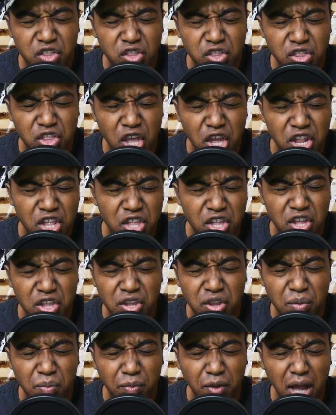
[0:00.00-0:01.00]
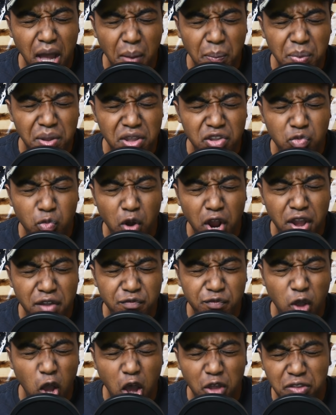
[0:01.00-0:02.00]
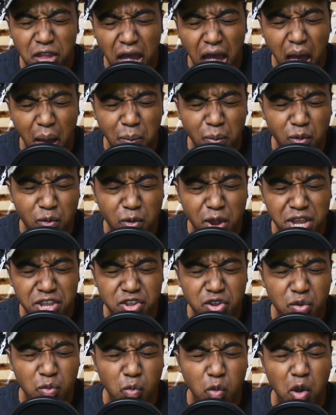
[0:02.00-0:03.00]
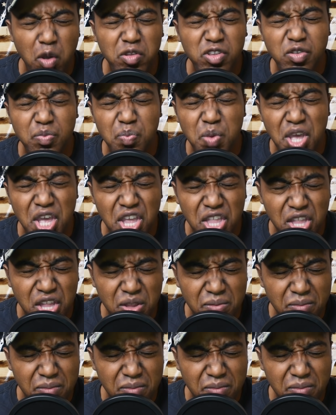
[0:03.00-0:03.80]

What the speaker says: none of these companies were involved in Operation Warp Speed.